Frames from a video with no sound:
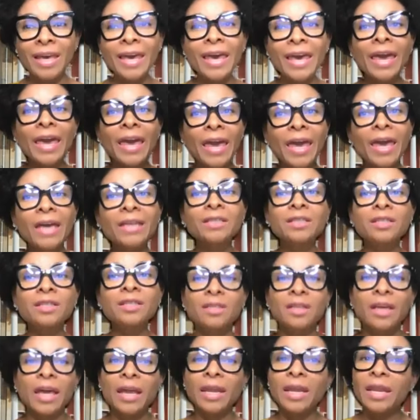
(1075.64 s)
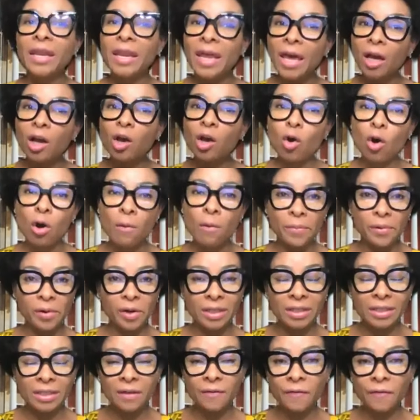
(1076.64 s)
Head and Neck
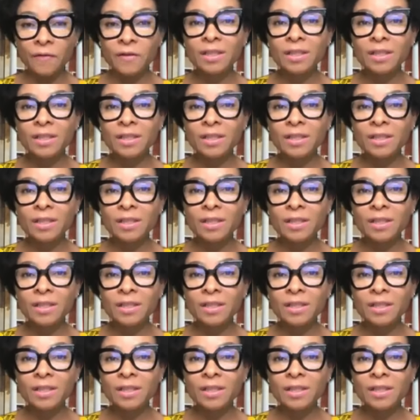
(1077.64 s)
Operative